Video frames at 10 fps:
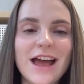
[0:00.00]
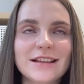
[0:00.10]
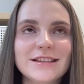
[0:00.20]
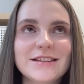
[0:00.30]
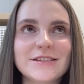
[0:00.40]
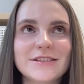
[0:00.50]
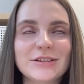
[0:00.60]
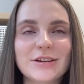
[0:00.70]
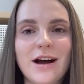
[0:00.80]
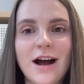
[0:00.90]
And
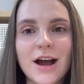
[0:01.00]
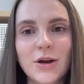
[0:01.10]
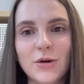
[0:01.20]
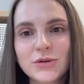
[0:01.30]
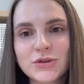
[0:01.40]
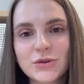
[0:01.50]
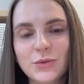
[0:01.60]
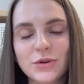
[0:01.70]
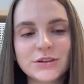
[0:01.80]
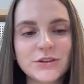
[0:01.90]
I also
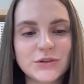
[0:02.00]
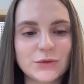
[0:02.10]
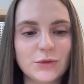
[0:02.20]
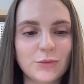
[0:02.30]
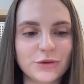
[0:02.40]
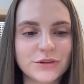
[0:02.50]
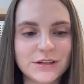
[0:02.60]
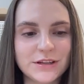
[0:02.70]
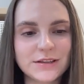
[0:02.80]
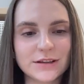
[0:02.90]
want to
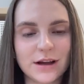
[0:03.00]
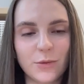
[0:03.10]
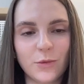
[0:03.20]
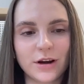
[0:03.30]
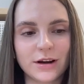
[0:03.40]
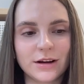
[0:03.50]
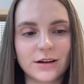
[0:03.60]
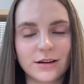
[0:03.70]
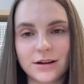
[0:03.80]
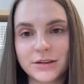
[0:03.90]
proceed
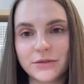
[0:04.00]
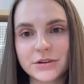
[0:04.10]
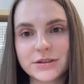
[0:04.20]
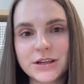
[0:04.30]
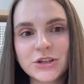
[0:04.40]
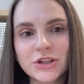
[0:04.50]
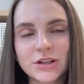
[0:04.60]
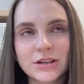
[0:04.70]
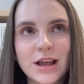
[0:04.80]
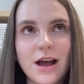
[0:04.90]
our conversation